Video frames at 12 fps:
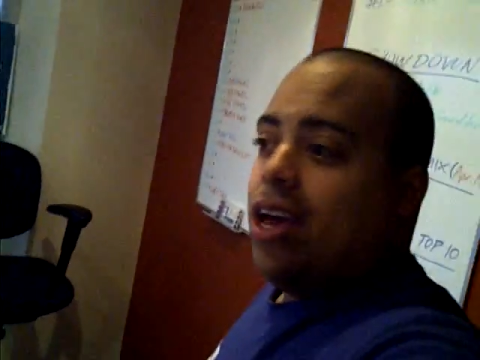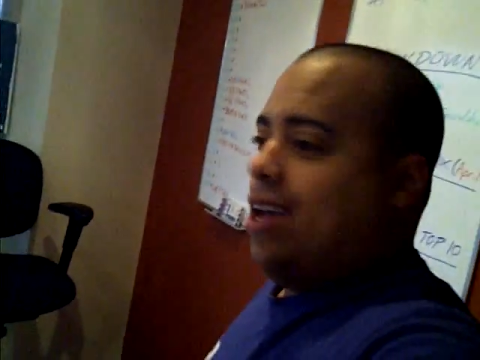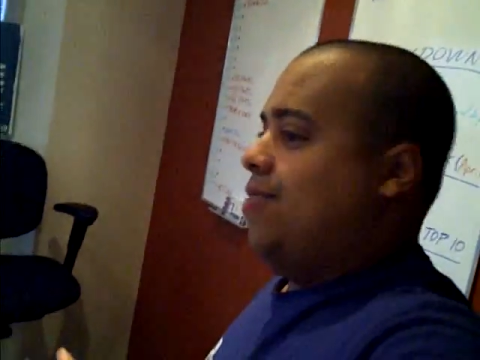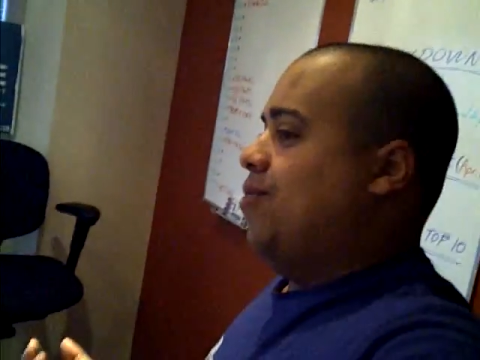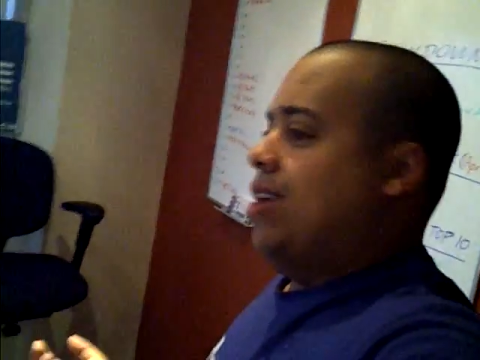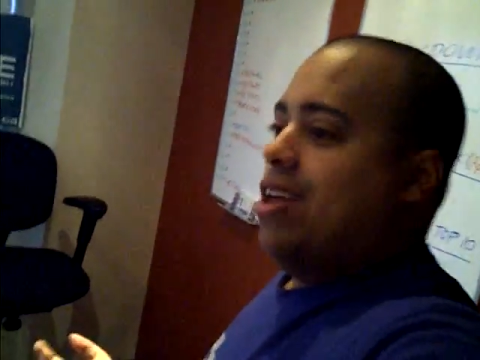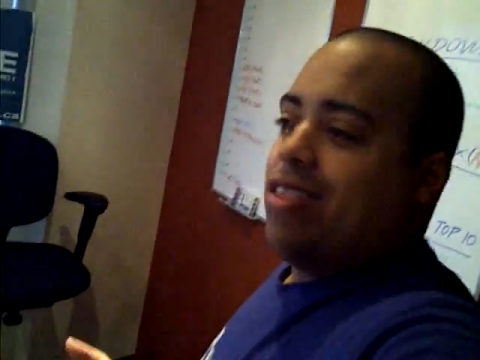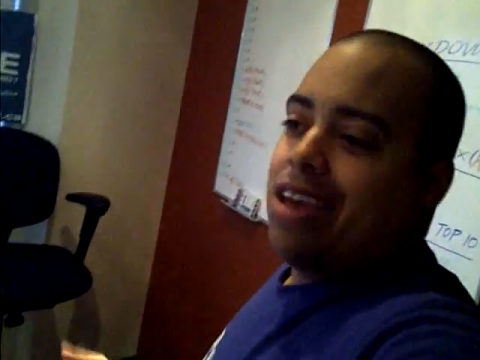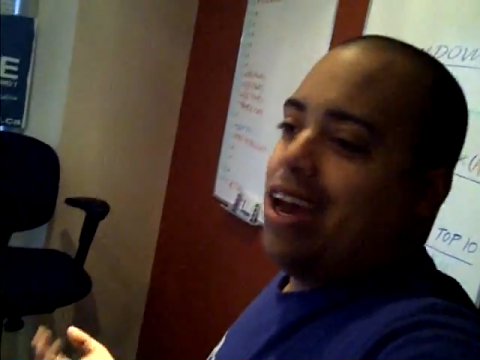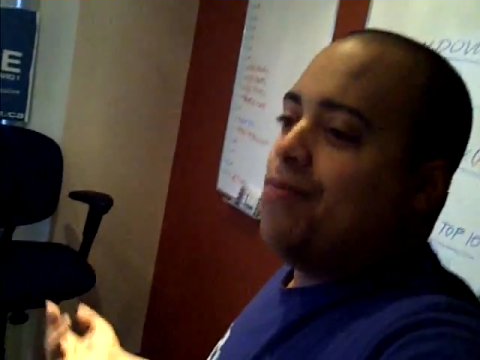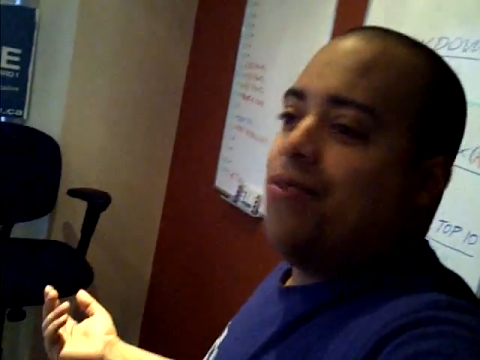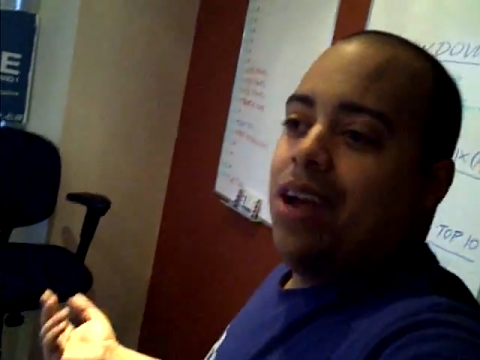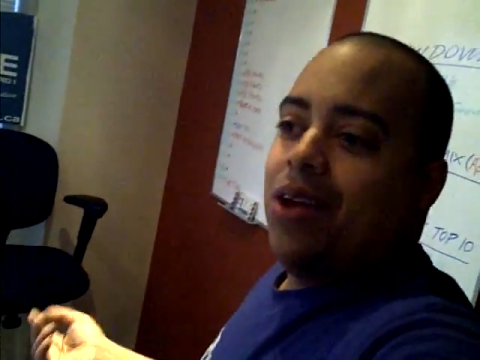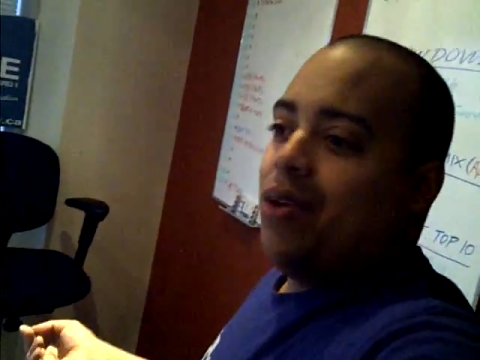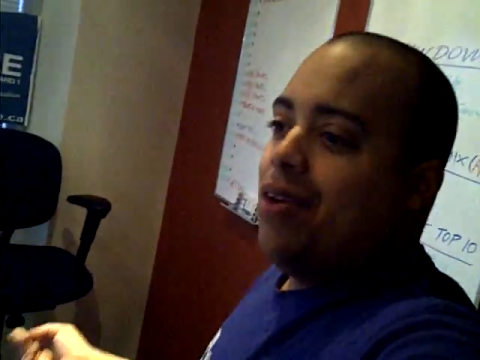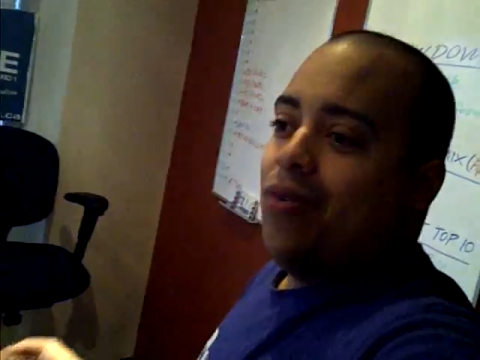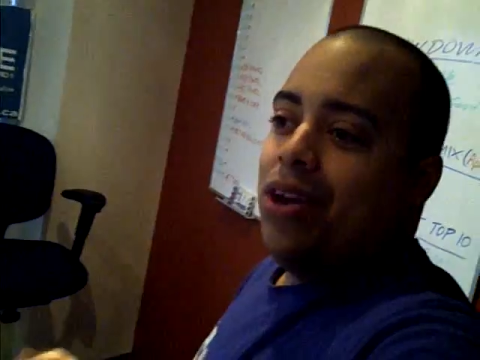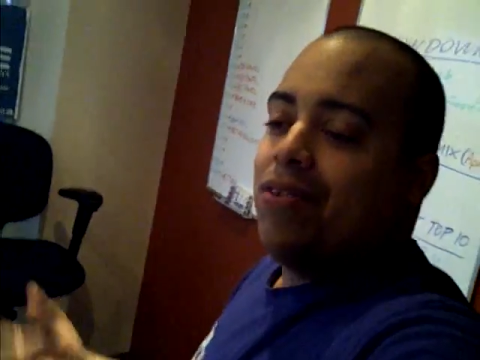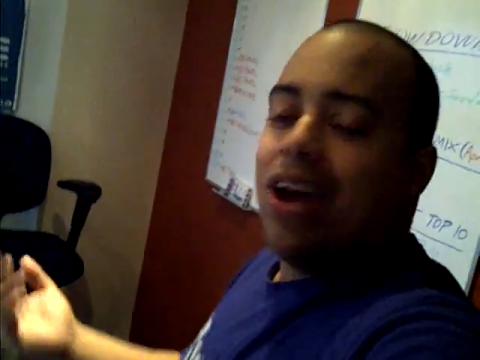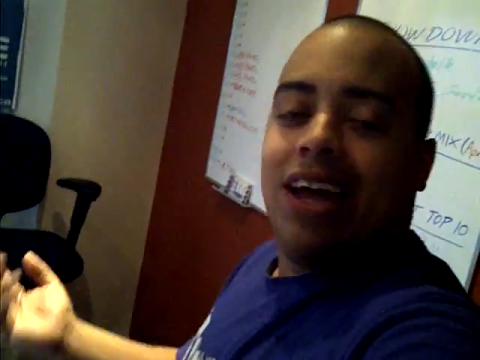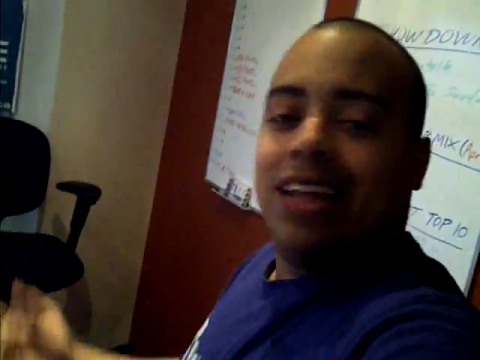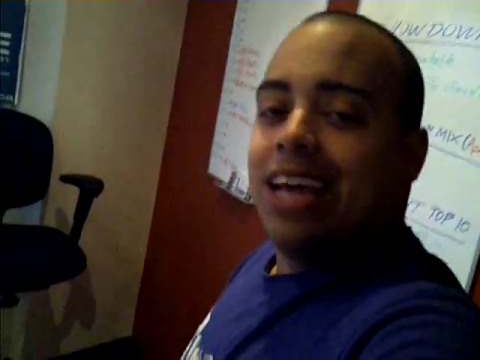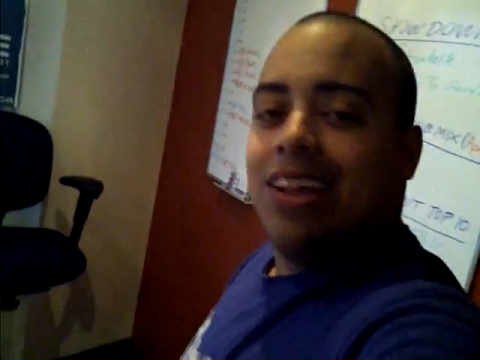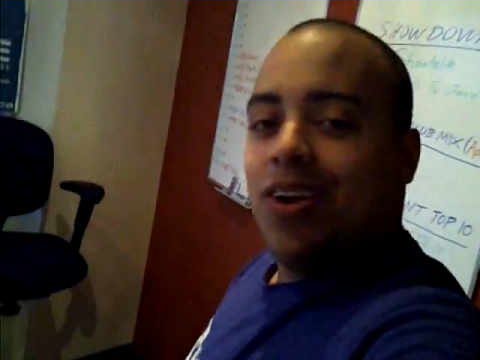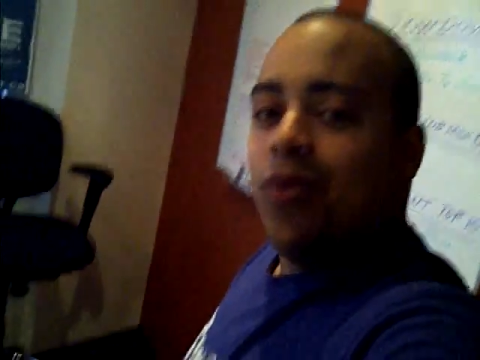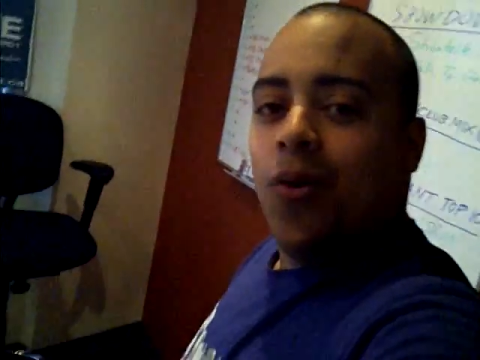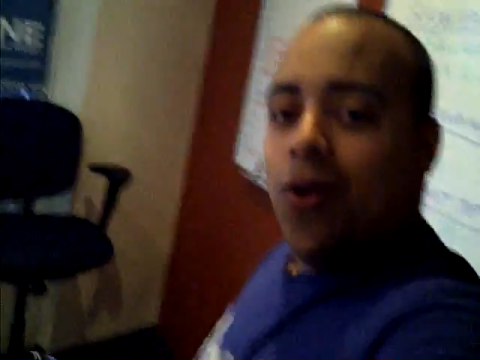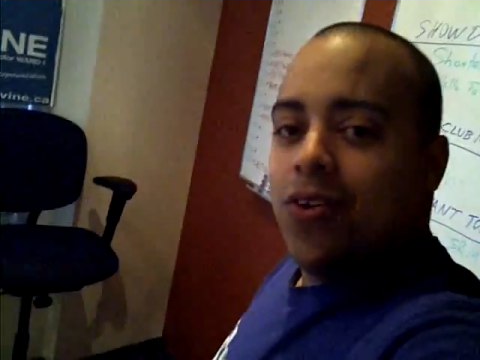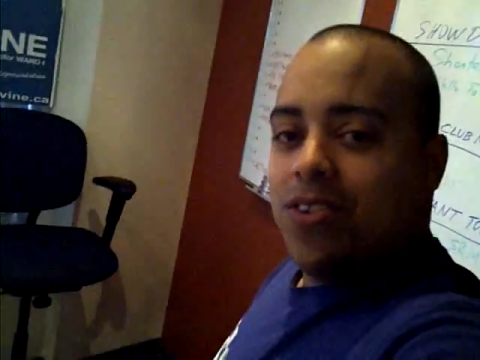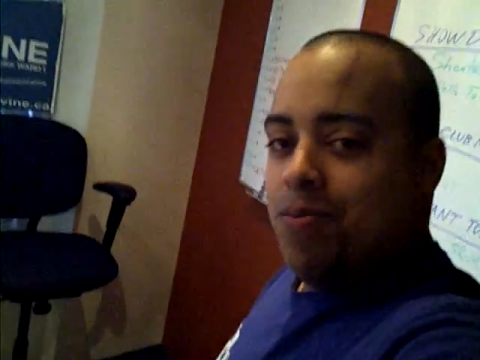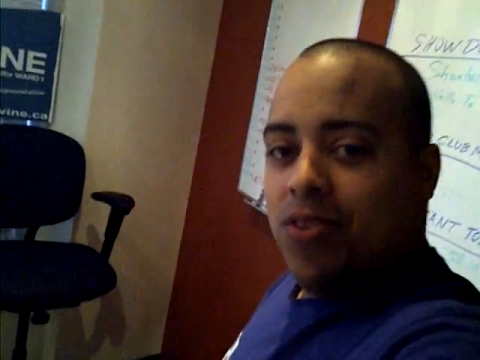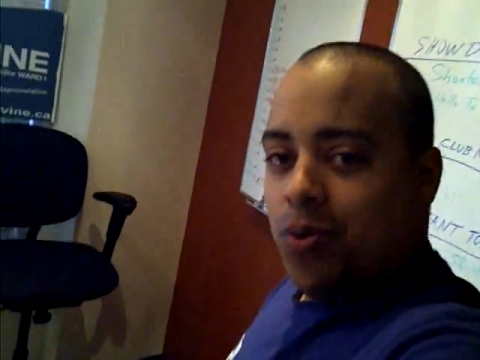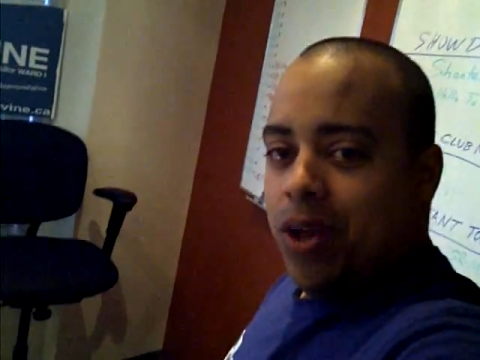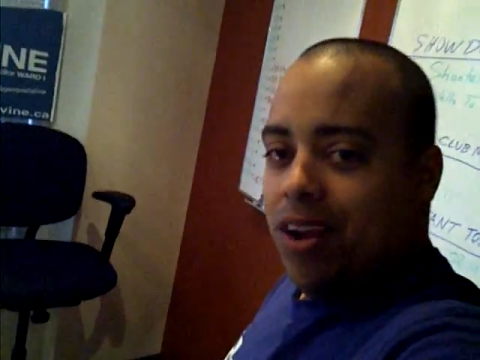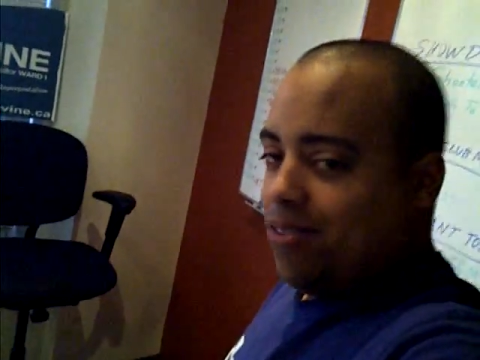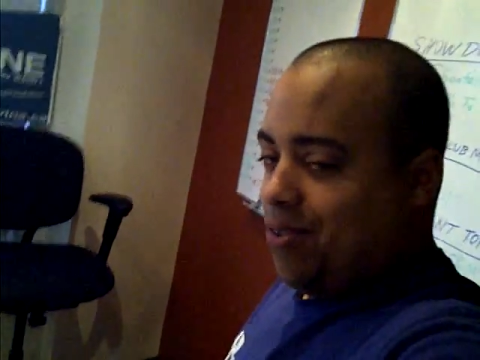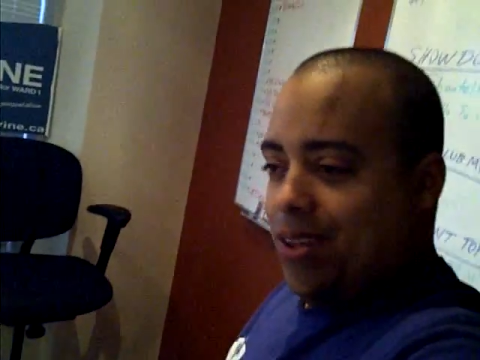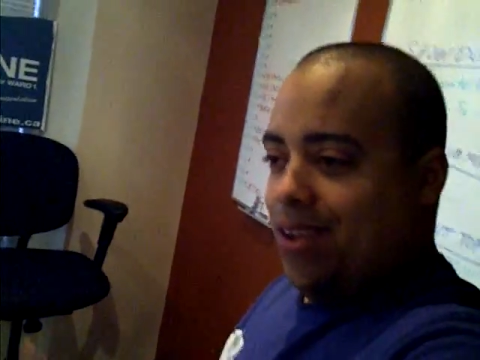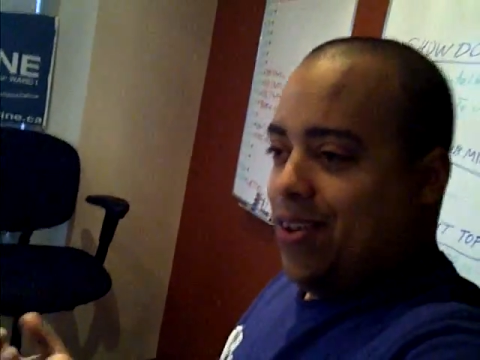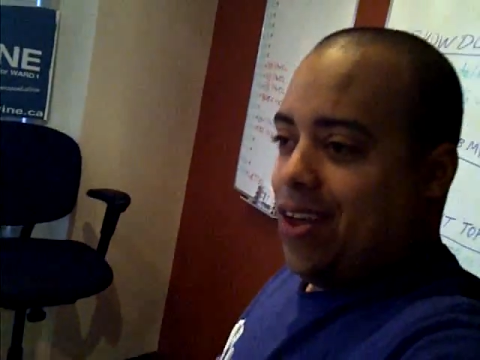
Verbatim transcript: Eh, it's kind of funny. We, have got like little wars in between us with,